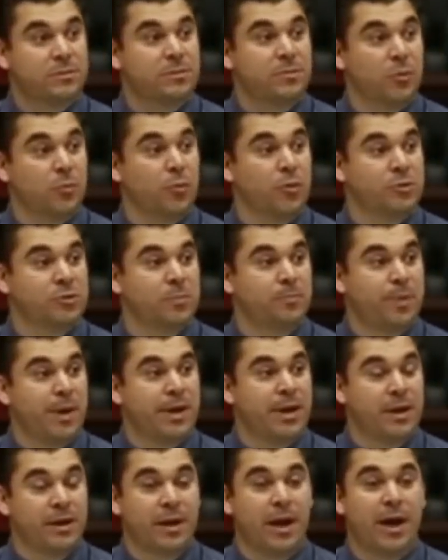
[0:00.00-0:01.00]
to worship
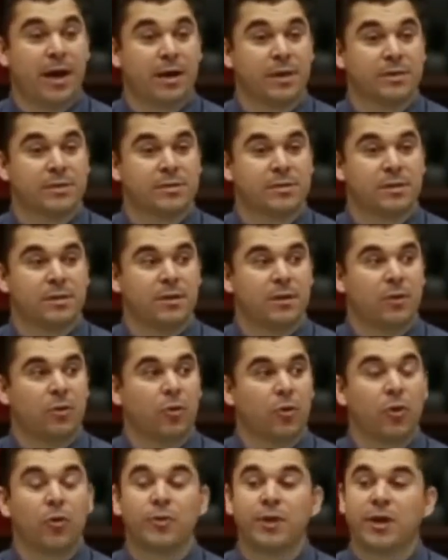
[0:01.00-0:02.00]
pagan gods,
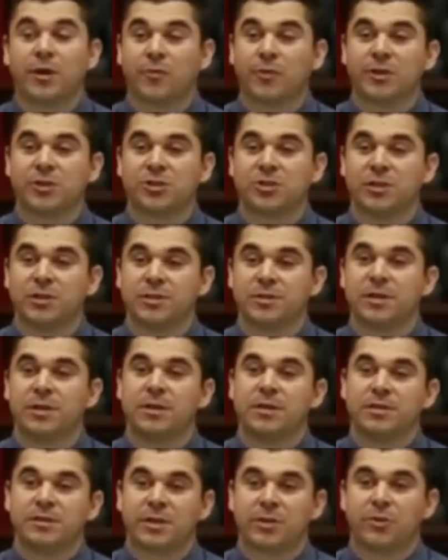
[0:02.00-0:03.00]
or early Christians
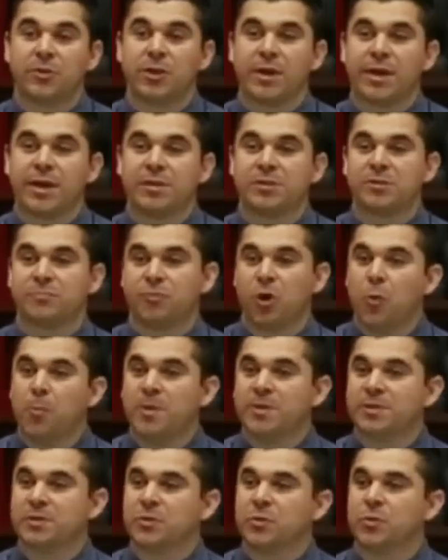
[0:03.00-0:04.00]
sending the kids to
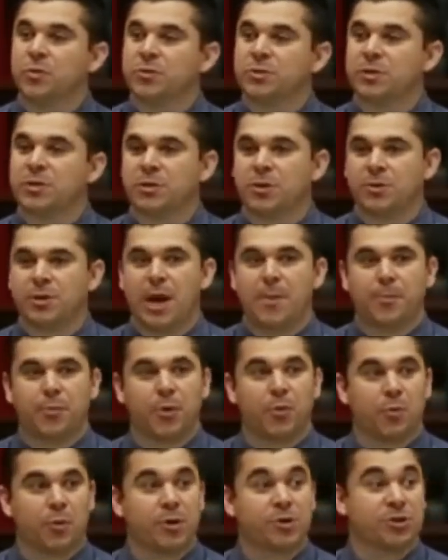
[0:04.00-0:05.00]
Roman schools to learn
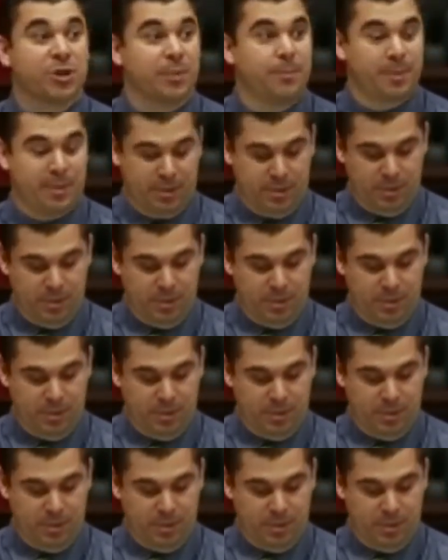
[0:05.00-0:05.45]
emperor worship.